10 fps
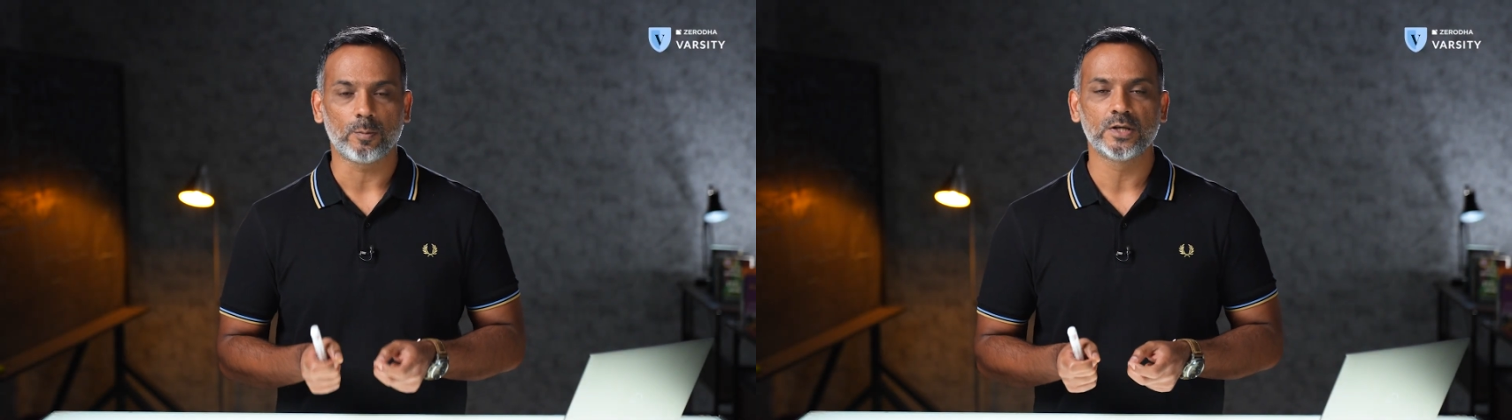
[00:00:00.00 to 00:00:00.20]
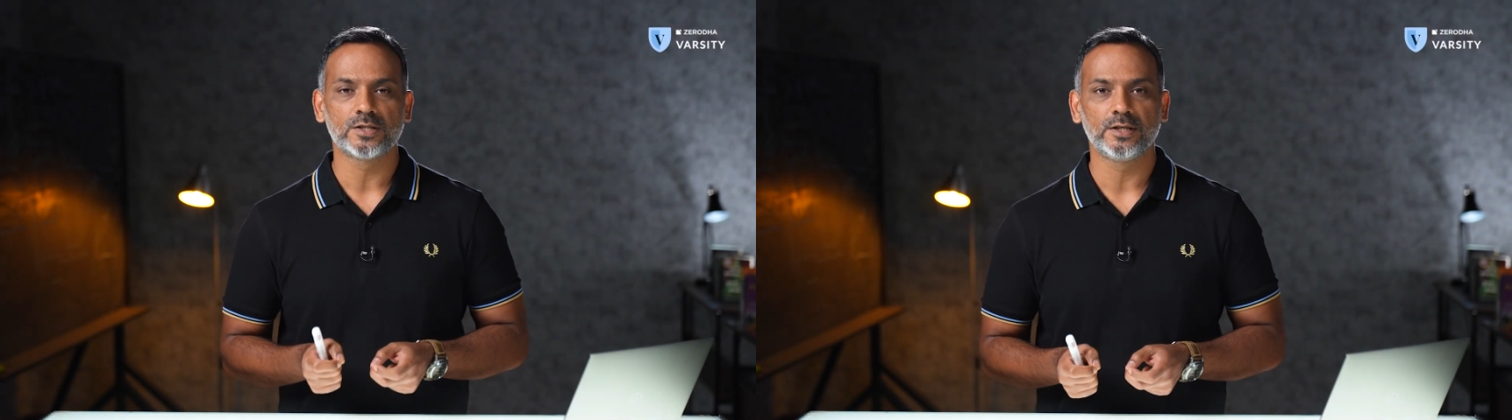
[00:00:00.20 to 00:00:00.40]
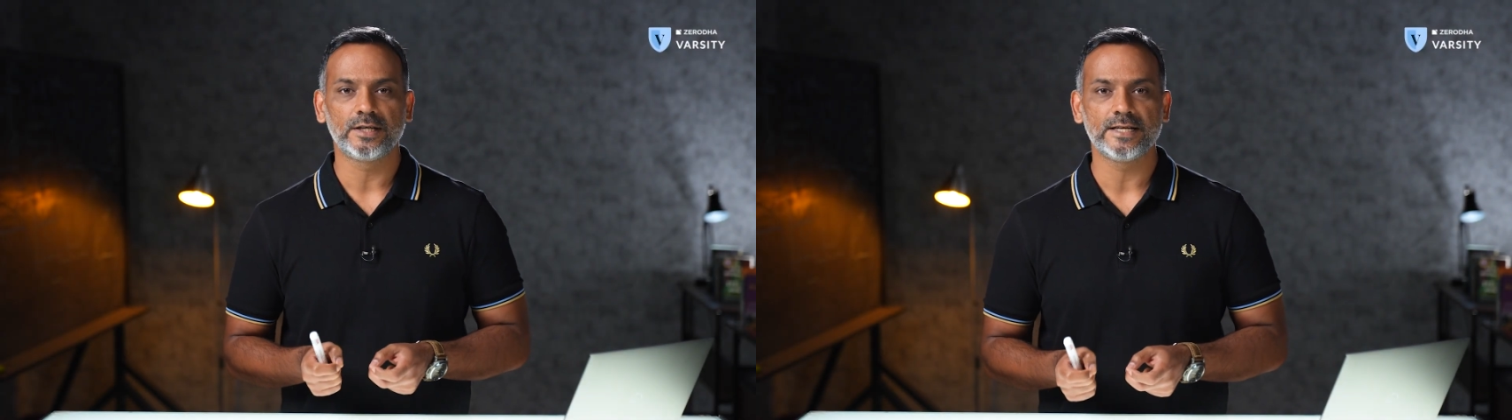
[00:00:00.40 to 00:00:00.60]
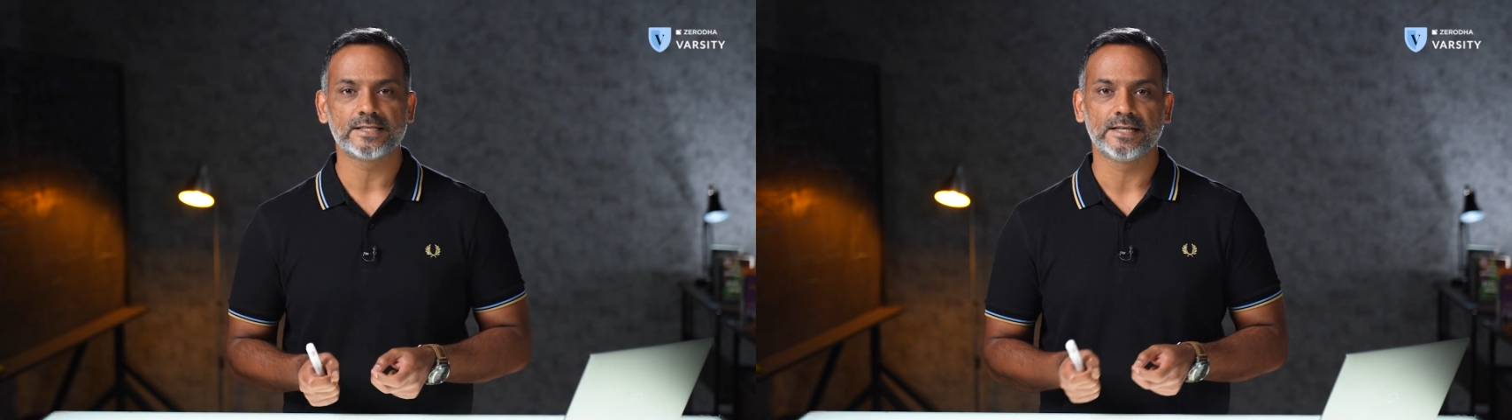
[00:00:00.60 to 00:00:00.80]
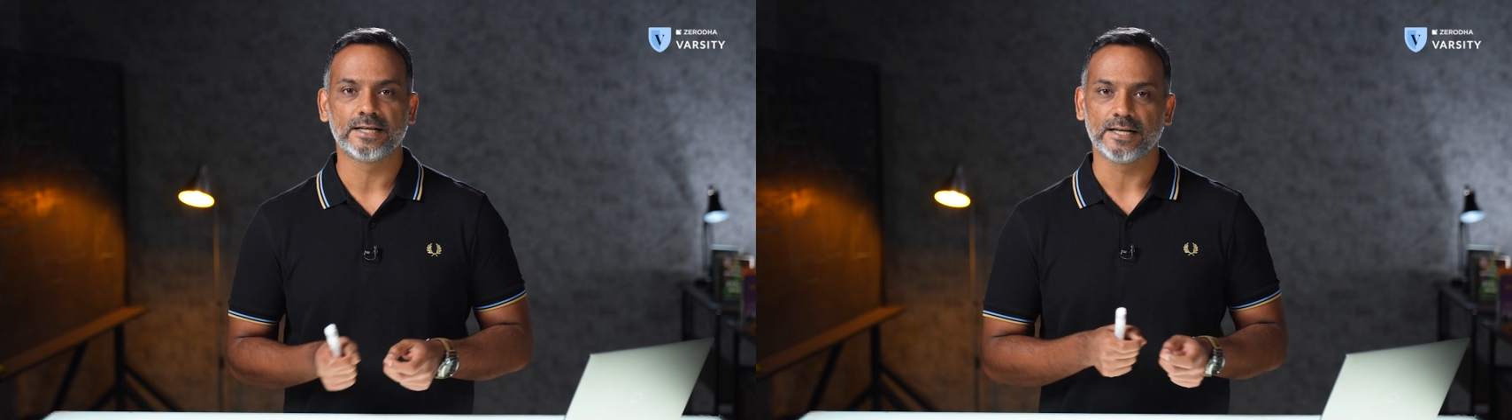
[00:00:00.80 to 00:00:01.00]

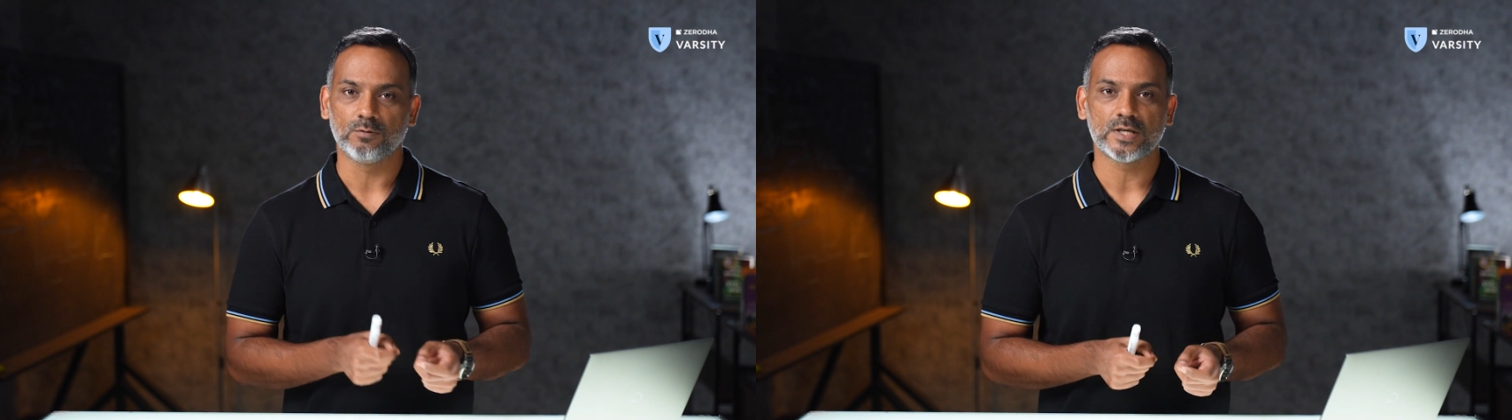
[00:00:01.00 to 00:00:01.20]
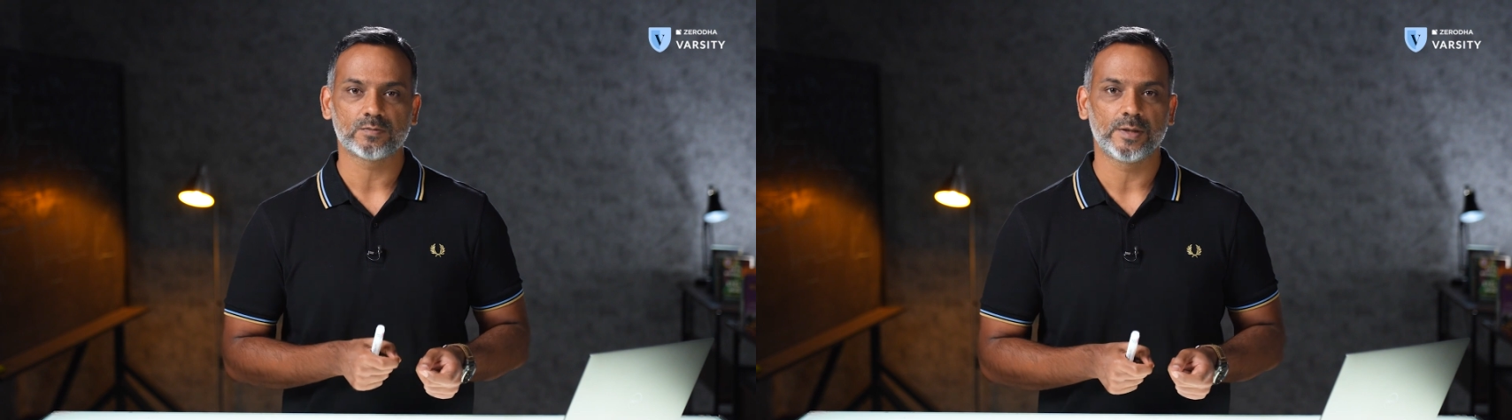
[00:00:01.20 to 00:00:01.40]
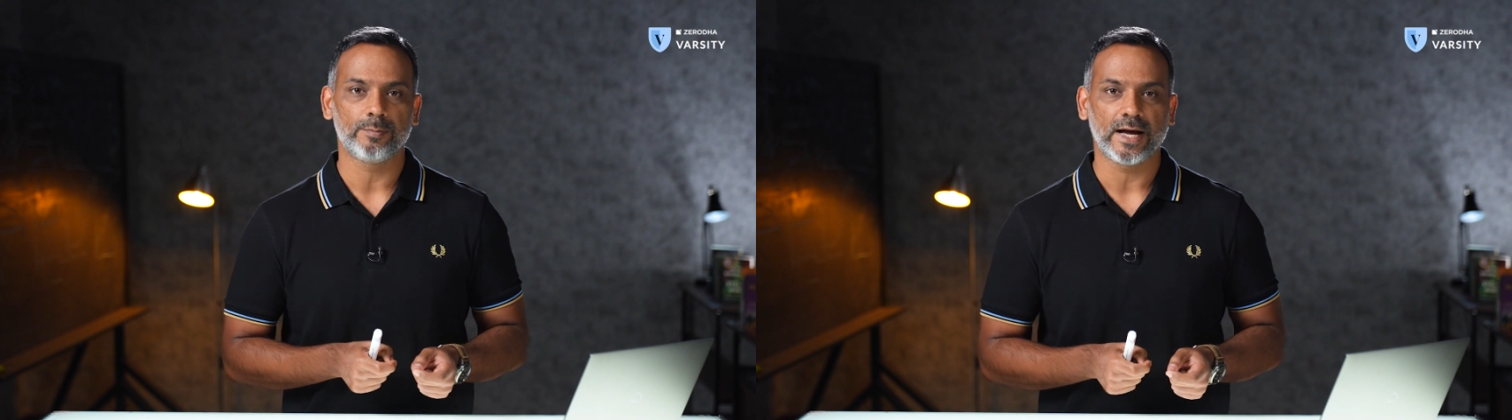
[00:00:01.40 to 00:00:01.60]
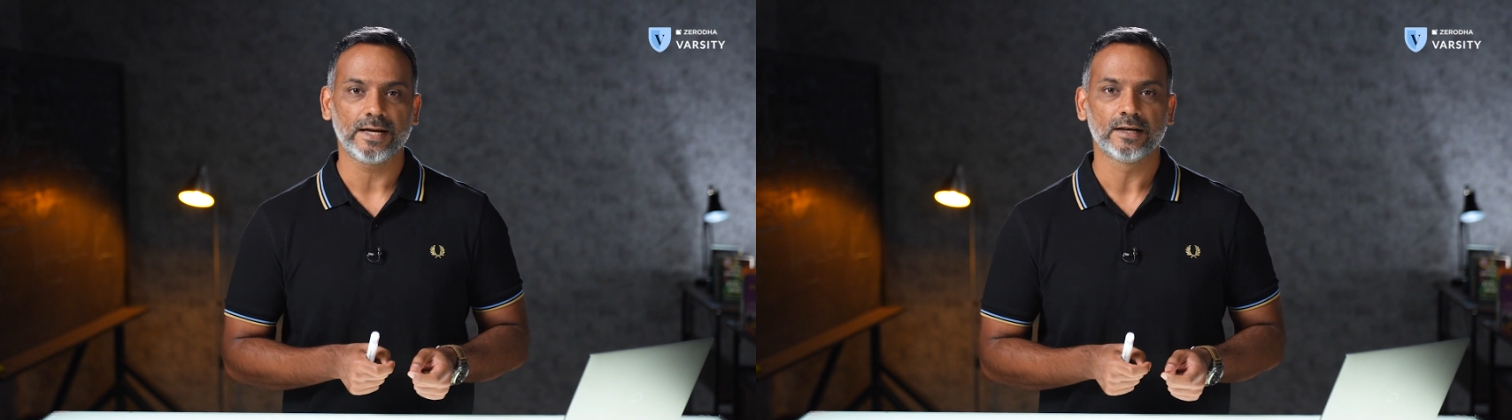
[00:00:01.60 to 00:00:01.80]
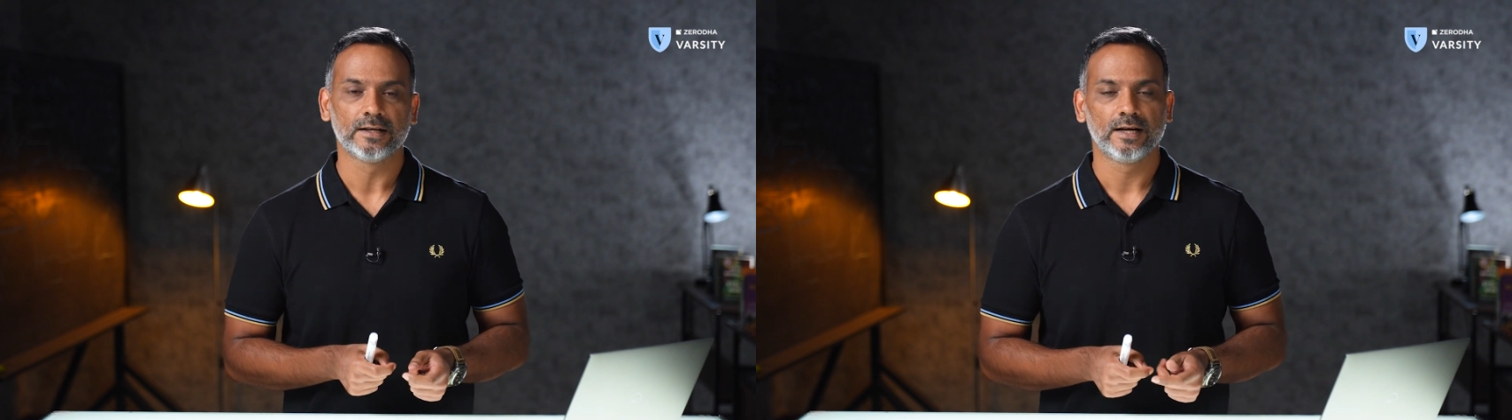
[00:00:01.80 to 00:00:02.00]
opportunities in an investment bank.